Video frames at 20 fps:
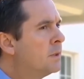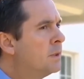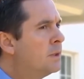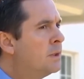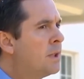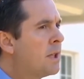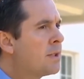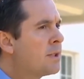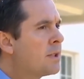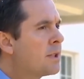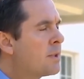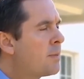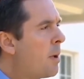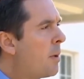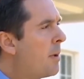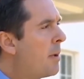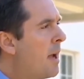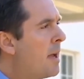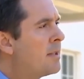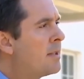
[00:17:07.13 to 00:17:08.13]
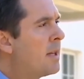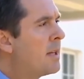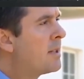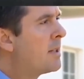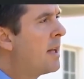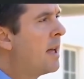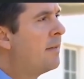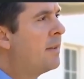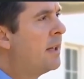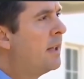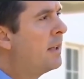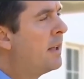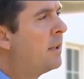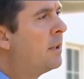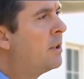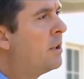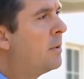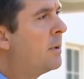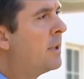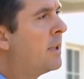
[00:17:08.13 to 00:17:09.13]
Justice Department doesn't have anything to
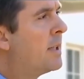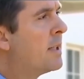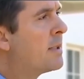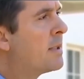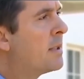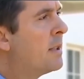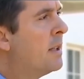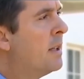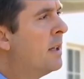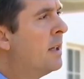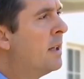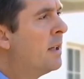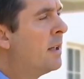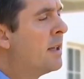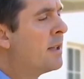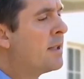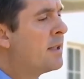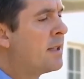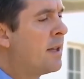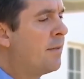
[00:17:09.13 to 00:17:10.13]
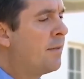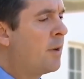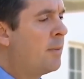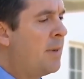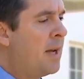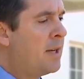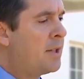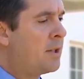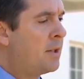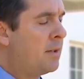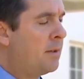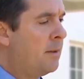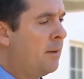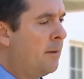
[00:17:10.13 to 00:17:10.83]
do with this. So this is information.